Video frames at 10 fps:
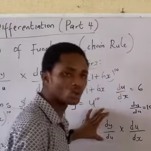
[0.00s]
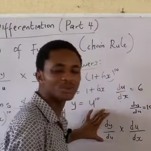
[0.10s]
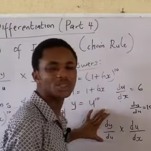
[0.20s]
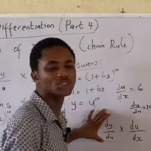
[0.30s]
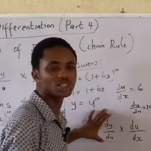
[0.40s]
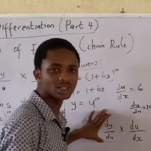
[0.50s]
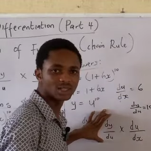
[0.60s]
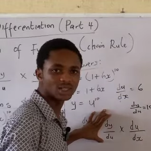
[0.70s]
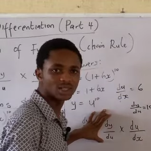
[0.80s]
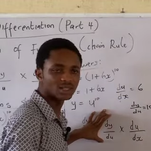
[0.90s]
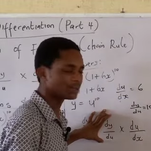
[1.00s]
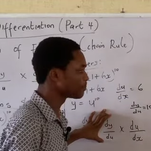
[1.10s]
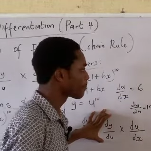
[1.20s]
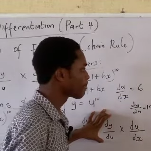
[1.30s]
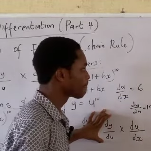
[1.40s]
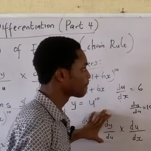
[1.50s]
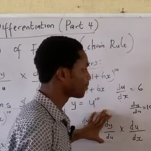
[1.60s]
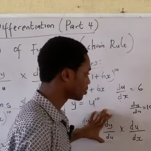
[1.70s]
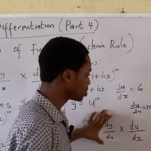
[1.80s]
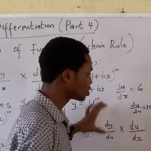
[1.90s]
be using
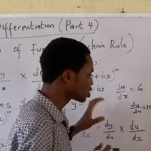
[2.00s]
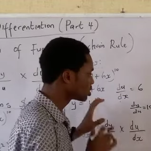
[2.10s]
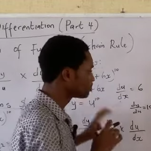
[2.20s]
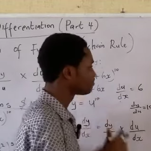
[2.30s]
for this